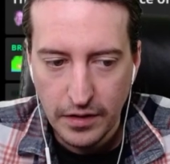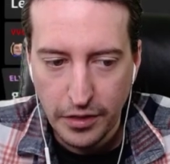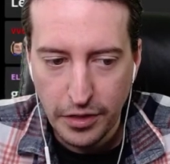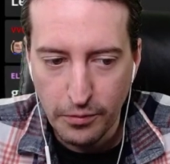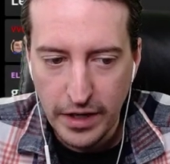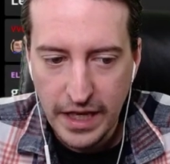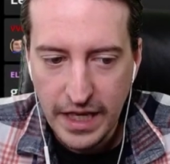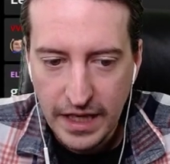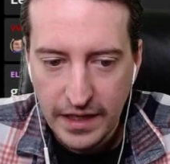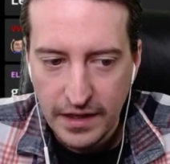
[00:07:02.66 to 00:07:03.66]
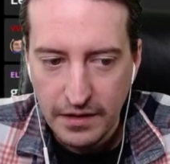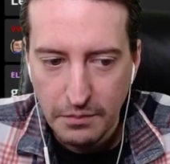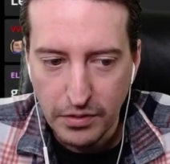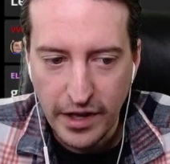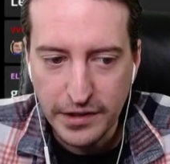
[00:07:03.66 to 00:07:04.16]
3
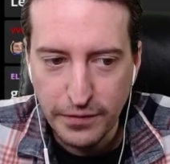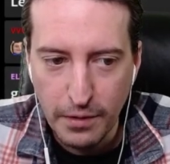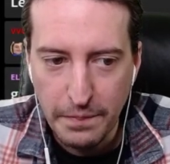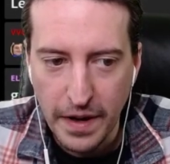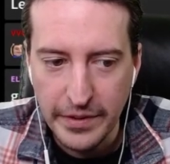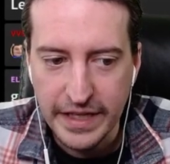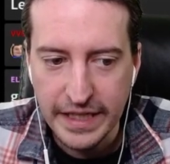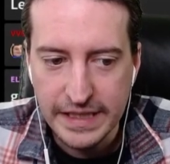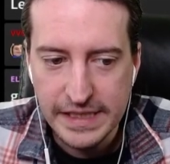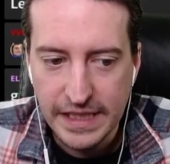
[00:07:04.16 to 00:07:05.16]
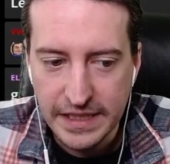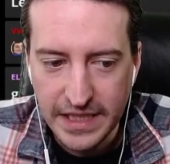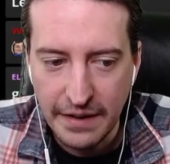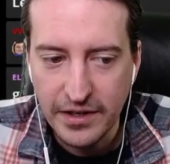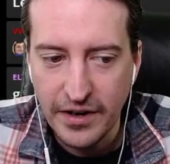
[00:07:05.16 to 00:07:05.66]
plus for Republicans.
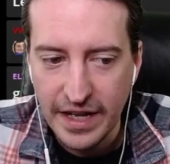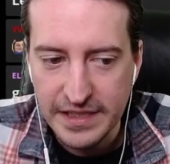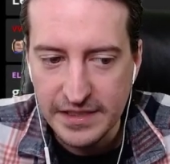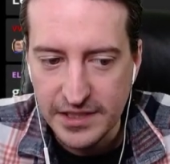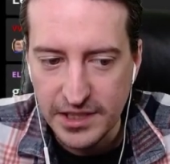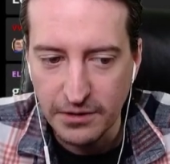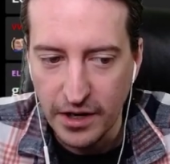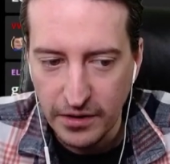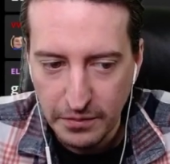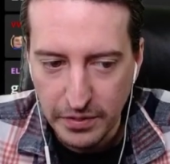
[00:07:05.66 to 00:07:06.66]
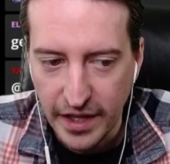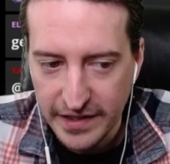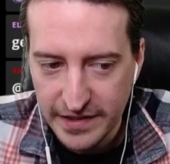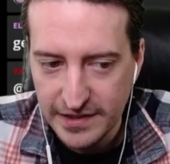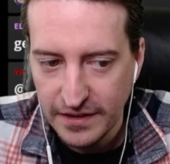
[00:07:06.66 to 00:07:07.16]
Democrats 0
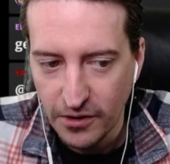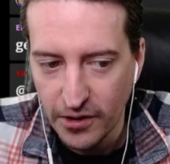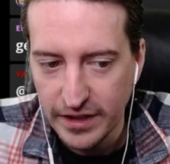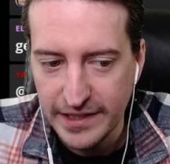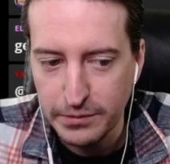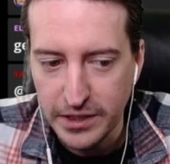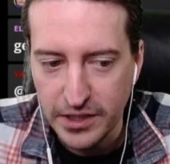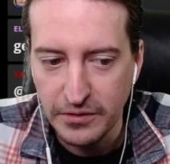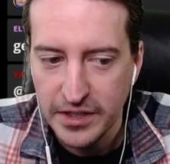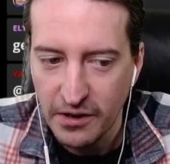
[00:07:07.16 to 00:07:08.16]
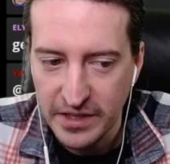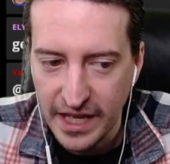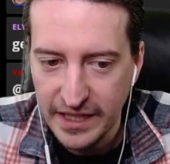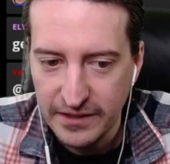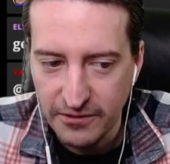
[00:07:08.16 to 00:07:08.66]
plus, or at least we don't know
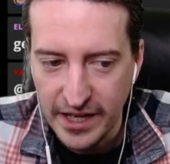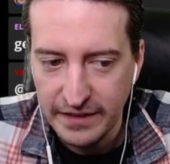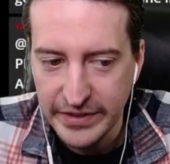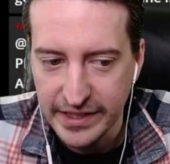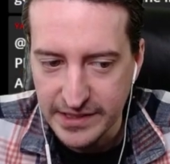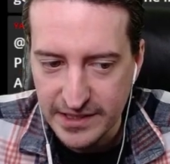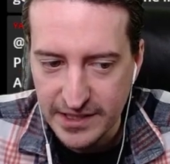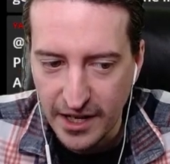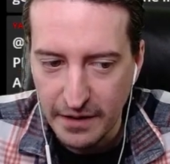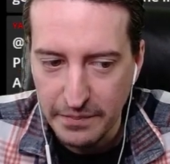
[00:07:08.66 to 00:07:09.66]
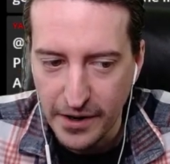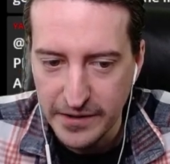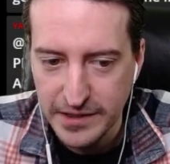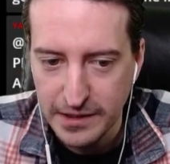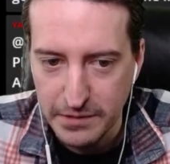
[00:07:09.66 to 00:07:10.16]
yet, right? Because it's a
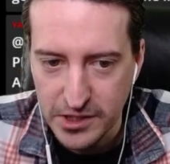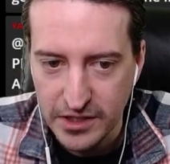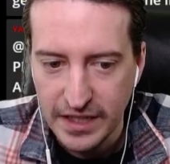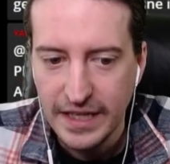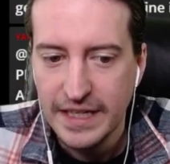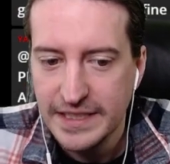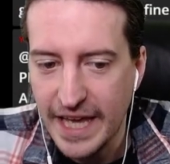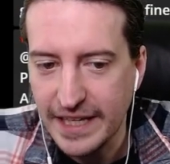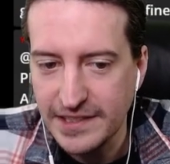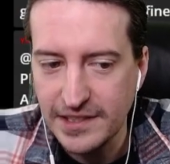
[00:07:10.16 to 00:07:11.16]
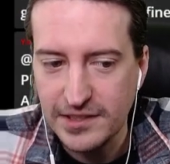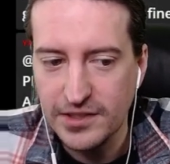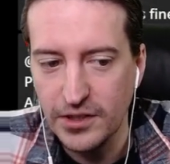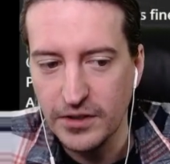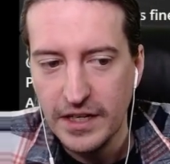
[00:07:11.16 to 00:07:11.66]
nonpartisan commission. Texas
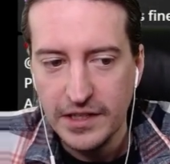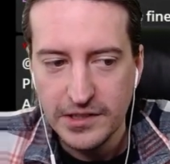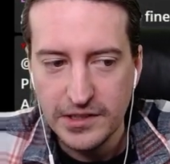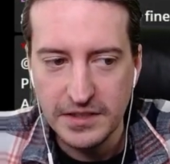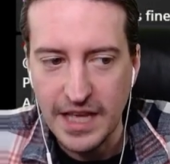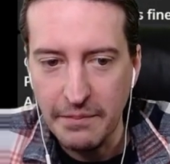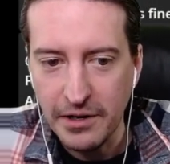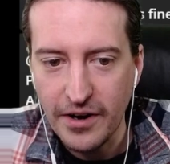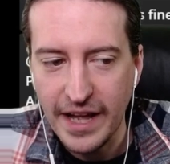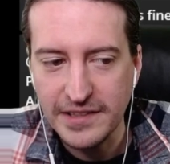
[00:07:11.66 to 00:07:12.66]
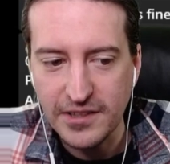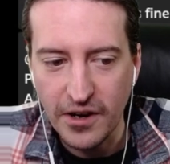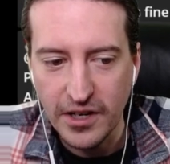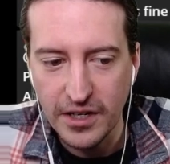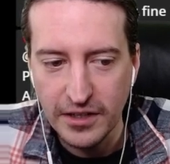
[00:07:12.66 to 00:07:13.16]
2. So Democrats are
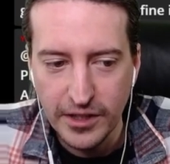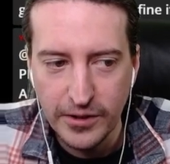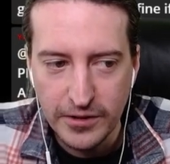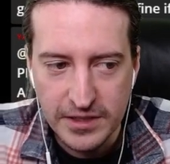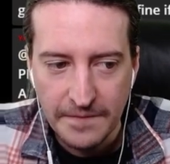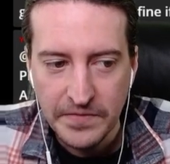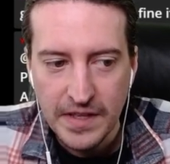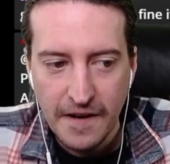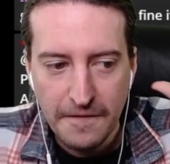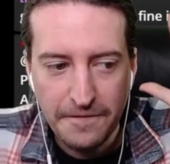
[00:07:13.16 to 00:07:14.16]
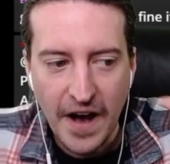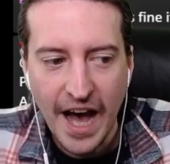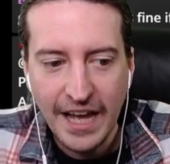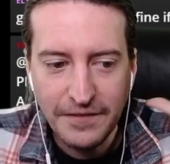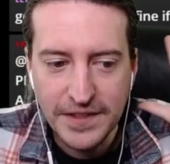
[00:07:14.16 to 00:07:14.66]
going to lose
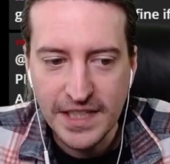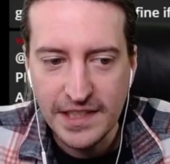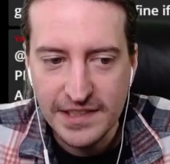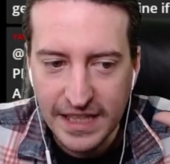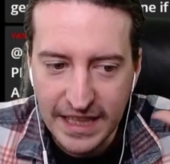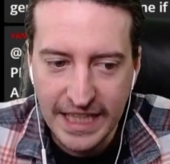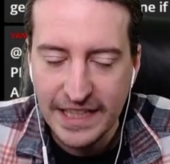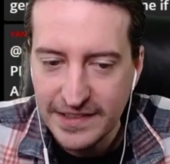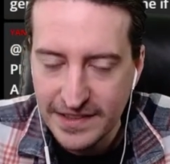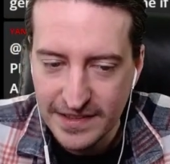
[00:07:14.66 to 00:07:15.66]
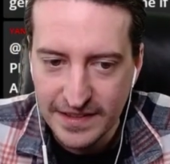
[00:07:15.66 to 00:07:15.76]
5 seats at least